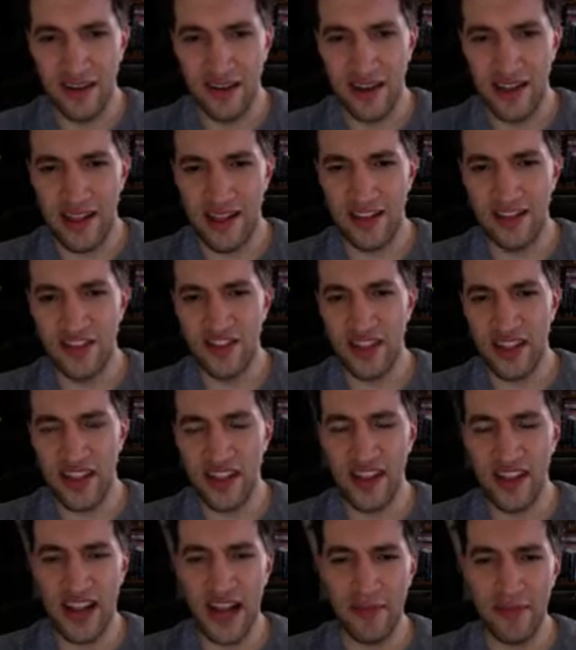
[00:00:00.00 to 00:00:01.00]
And
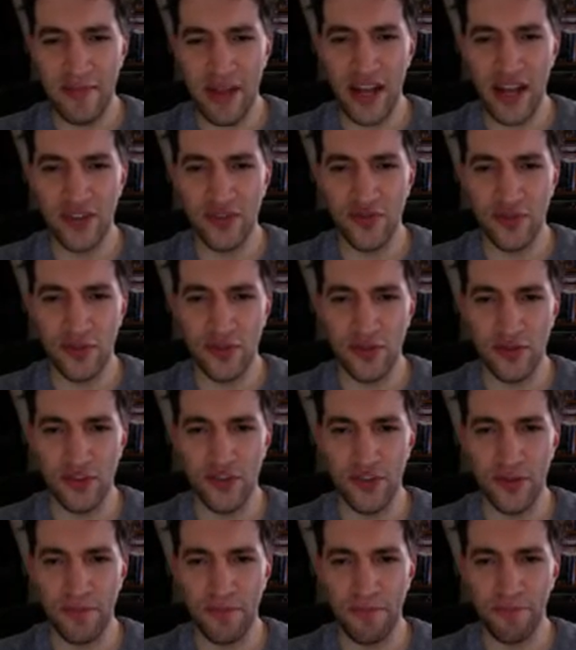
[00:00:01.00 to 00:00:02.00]
then you got
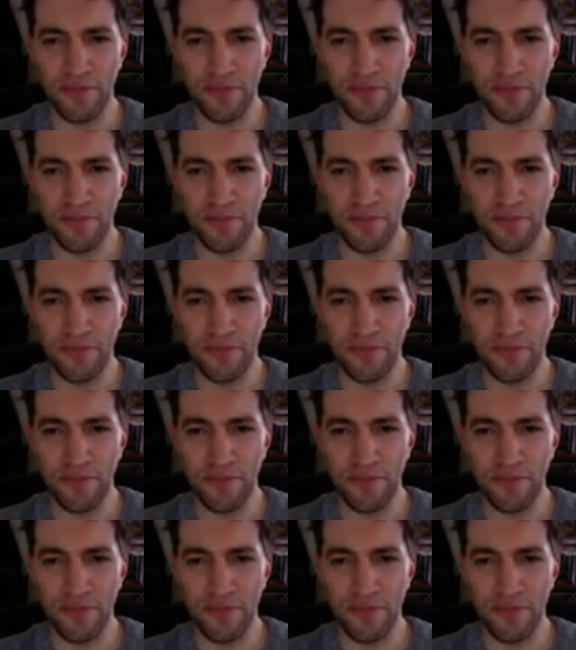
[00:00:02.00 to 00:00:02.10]
Mandrews,